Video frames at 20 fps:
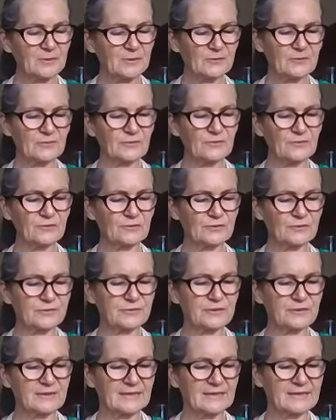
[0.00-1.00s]
on the
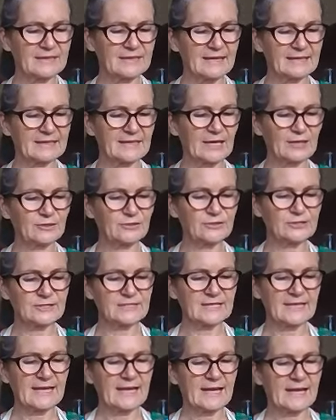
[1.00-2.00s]
north coast.